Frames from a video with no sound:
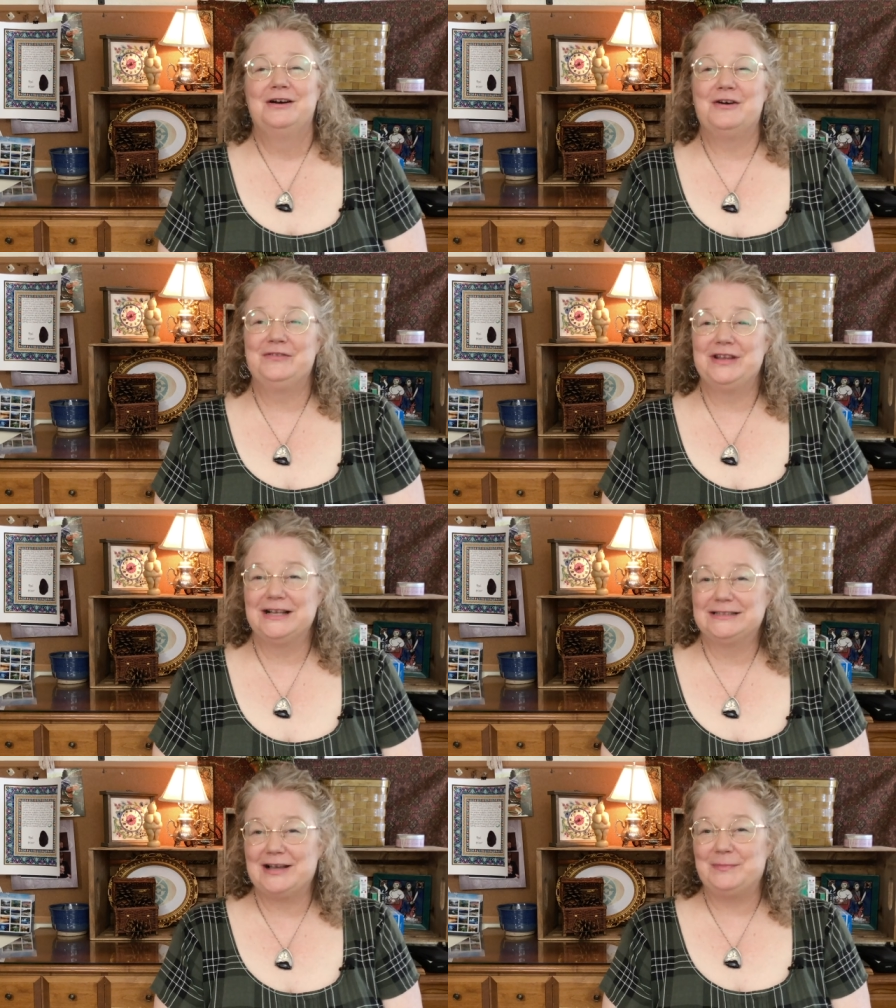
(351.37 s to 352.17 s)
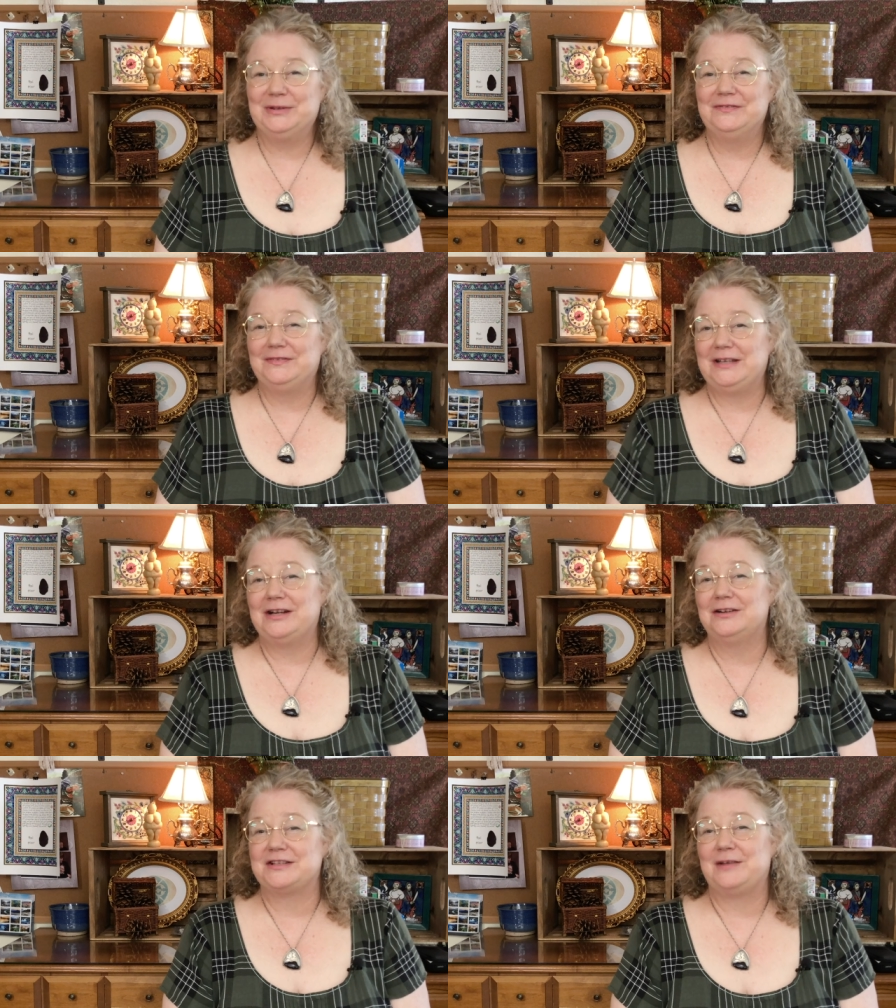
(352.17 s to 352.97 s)
Over the next couple of
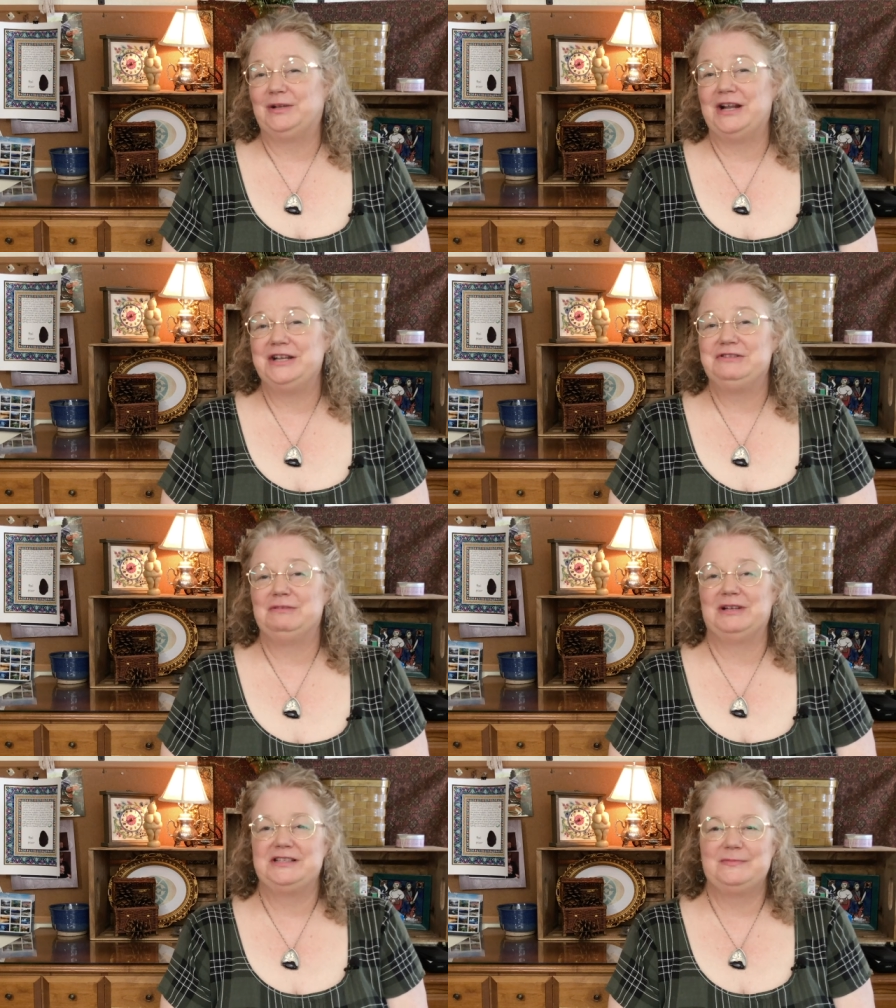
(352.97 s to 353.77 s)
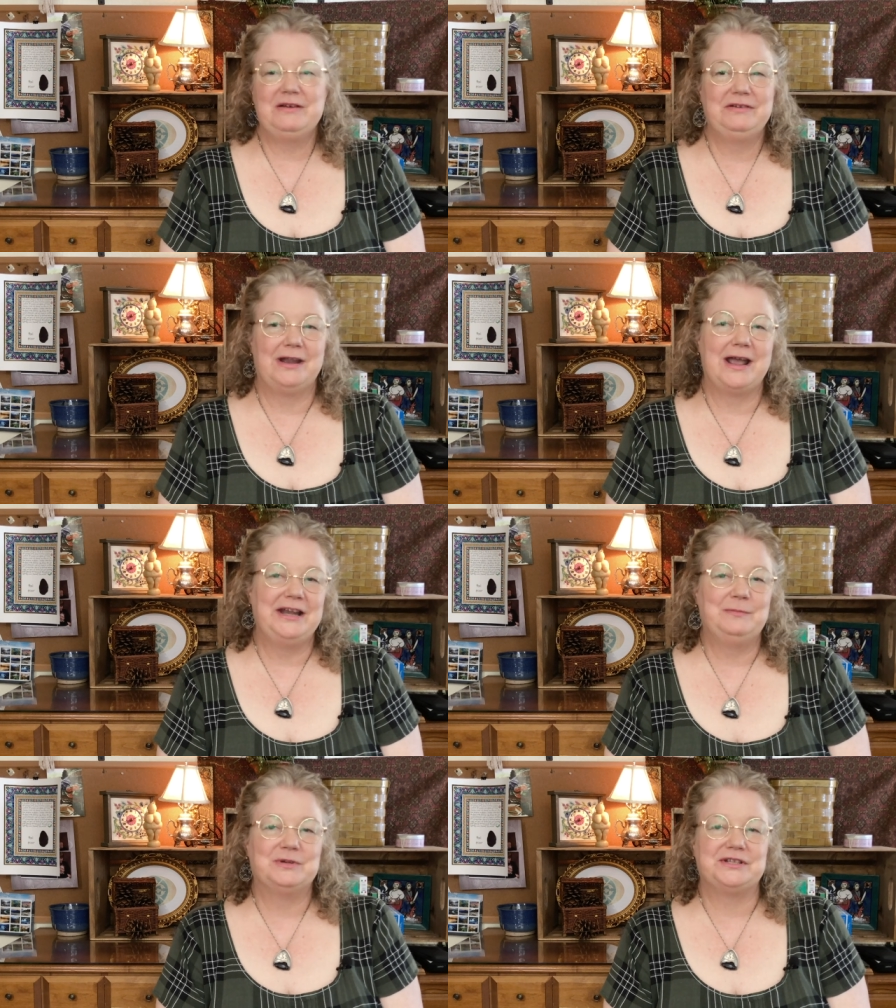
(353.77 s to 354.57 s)
years, I plan to replace about
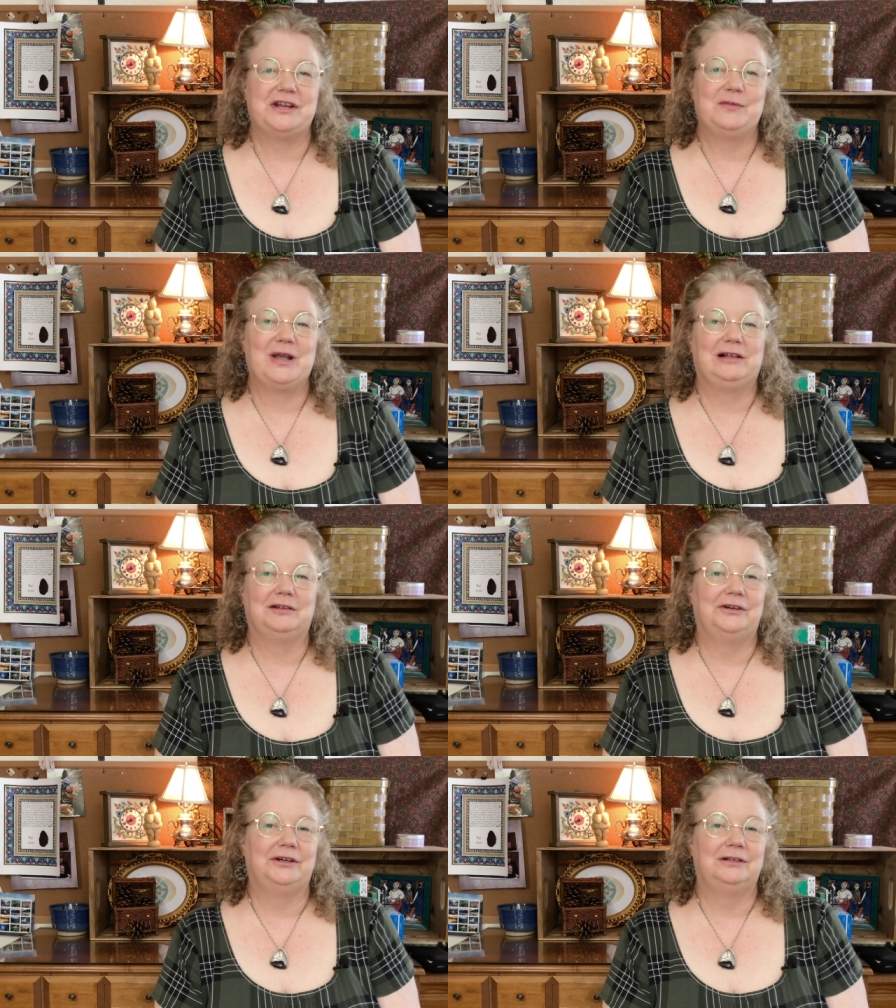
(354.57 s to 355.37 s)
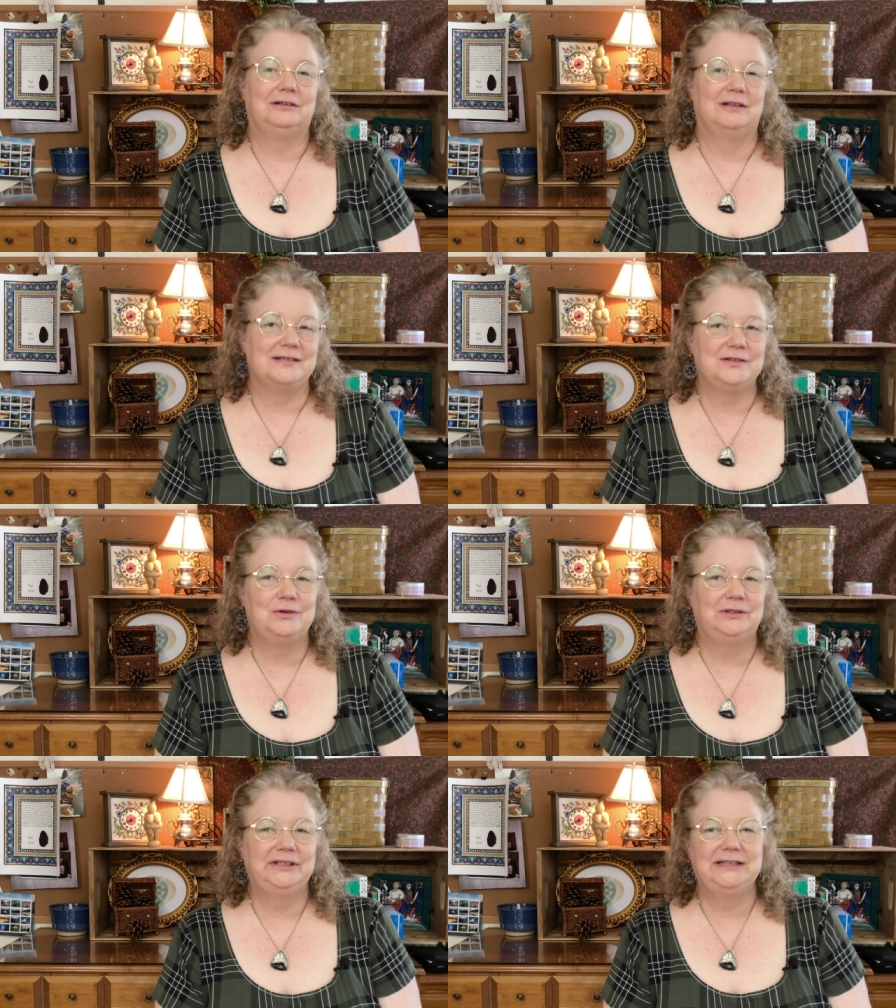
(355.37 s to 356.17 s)
90% of my current closet
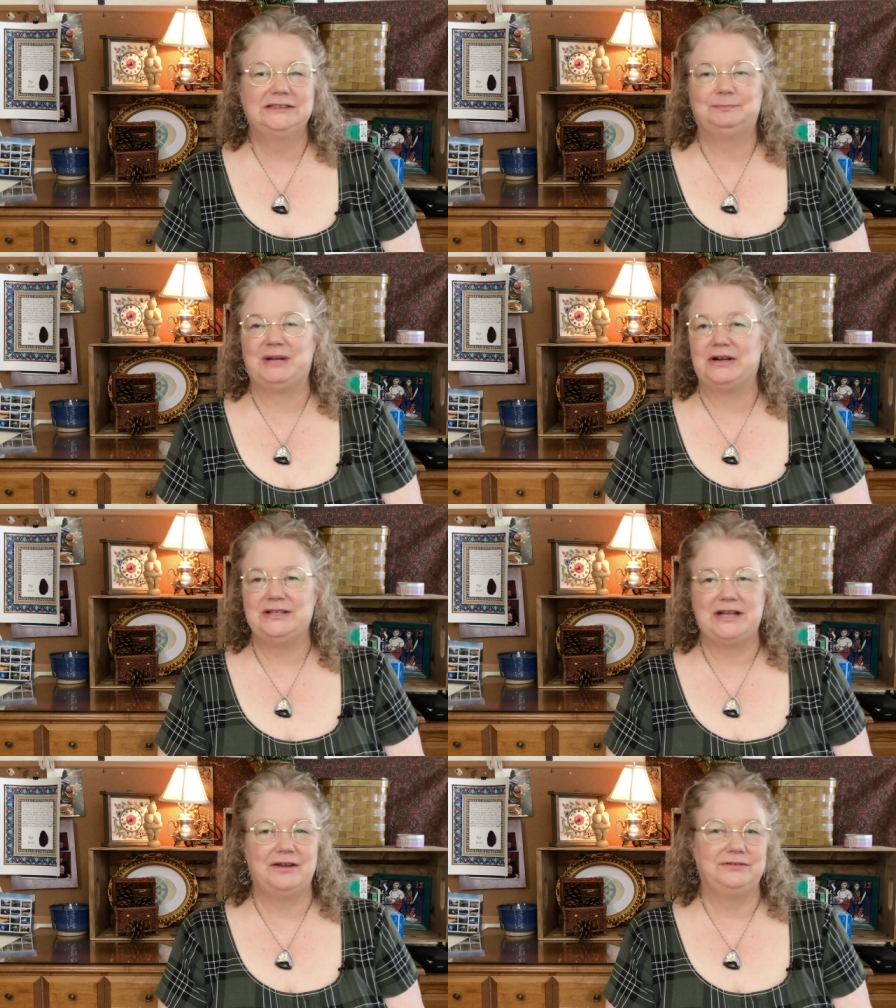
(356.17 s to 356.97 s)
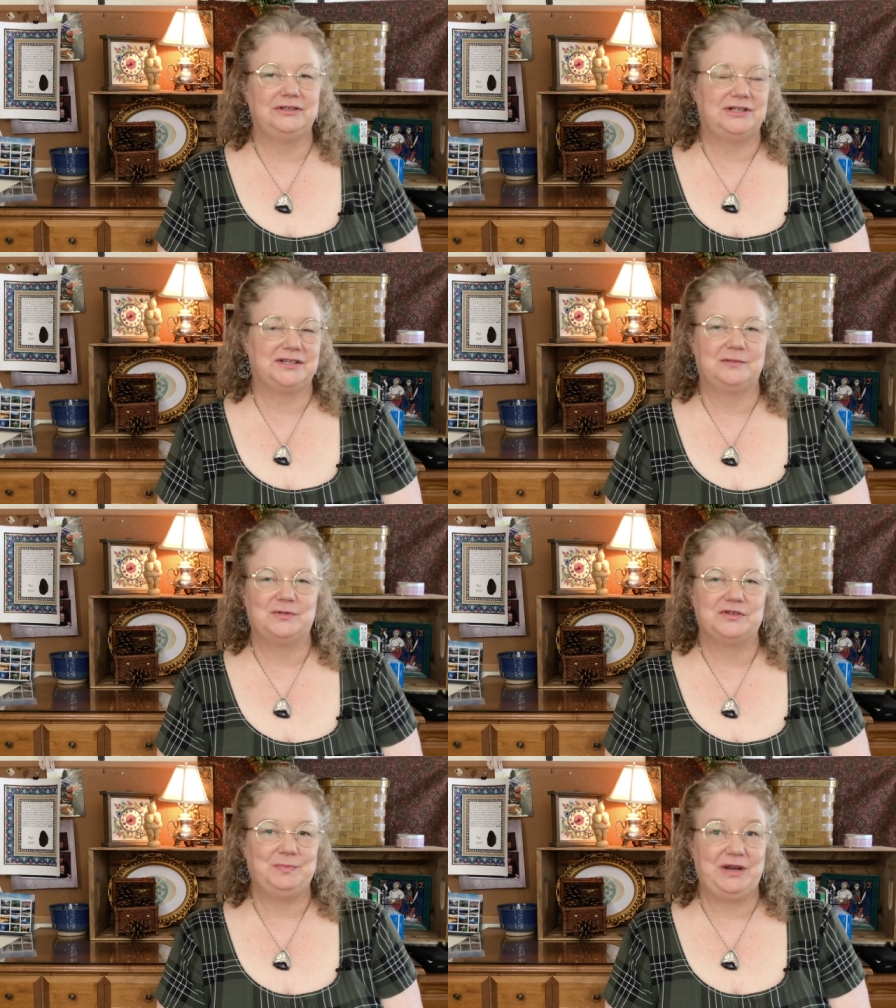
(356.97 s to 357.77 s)
holdings, pare it down to just the
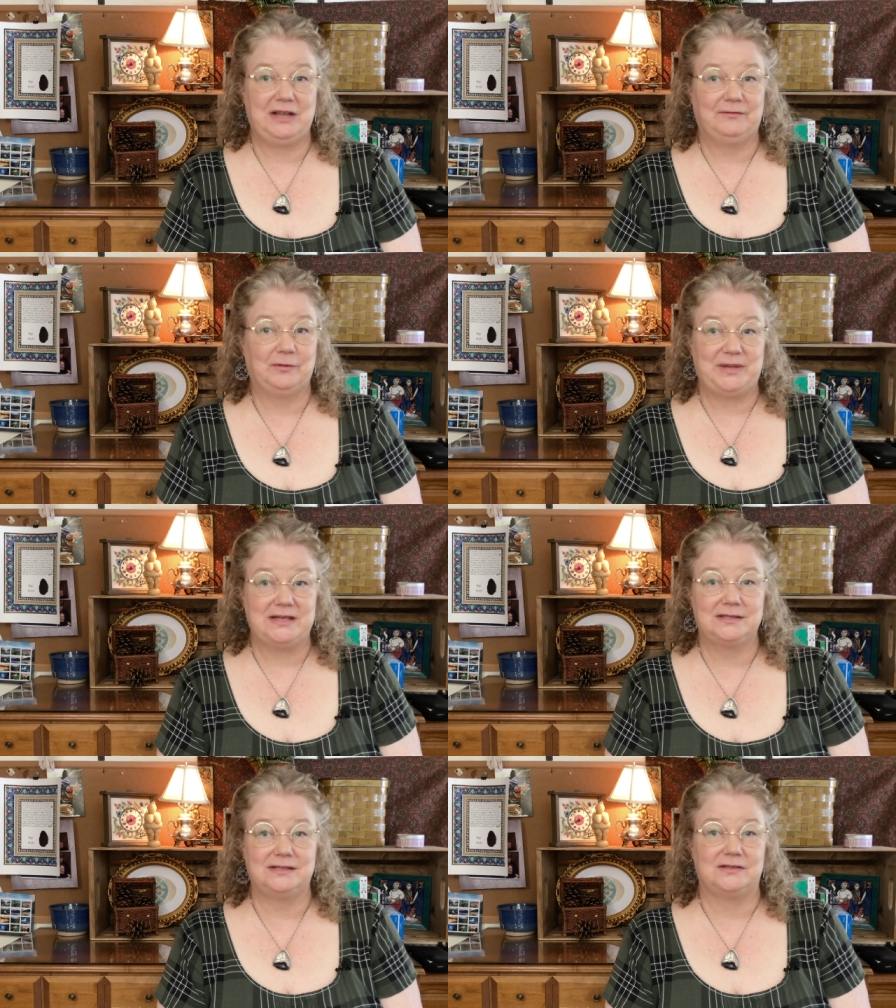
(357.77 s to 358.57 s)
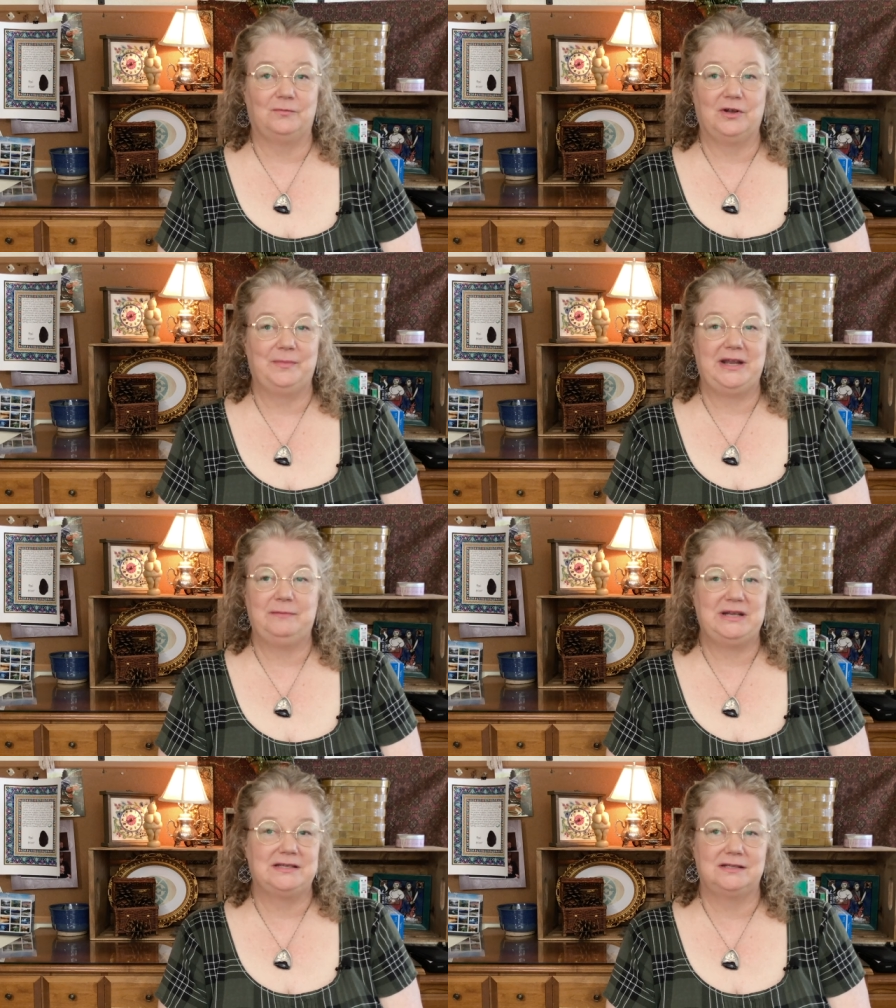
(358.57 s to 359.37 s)
most meaningful pieces and well-made
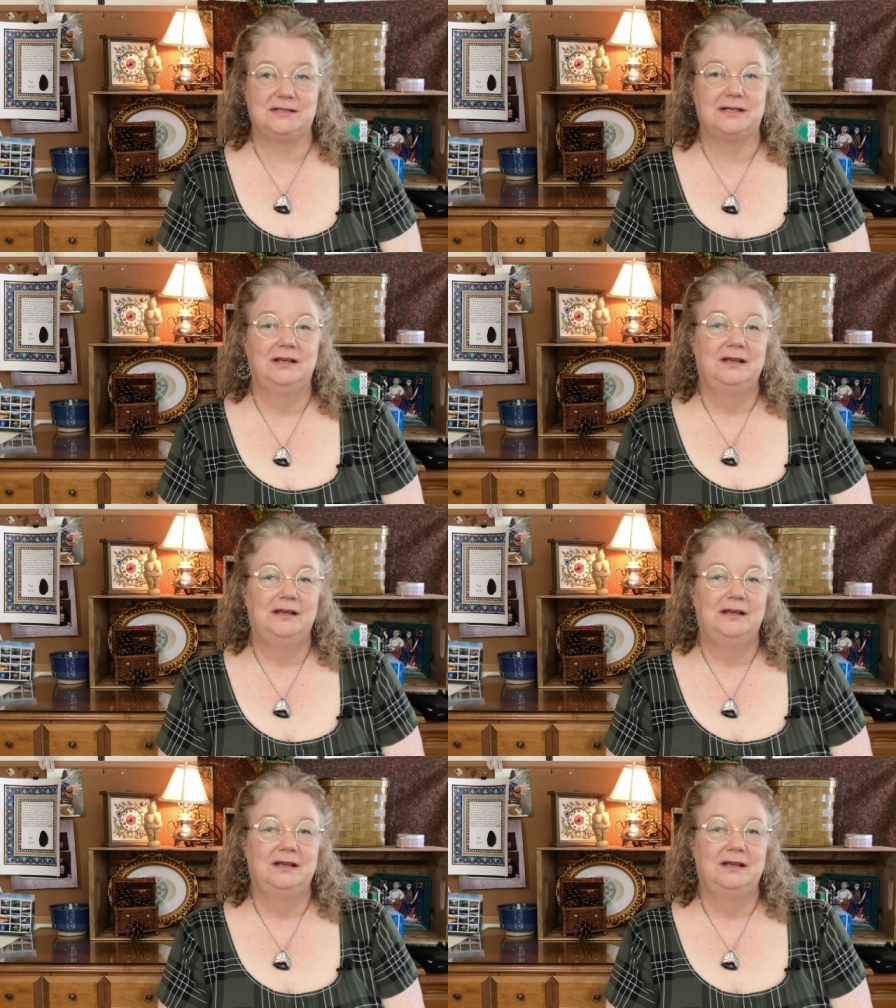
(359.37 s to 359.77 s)
pieces.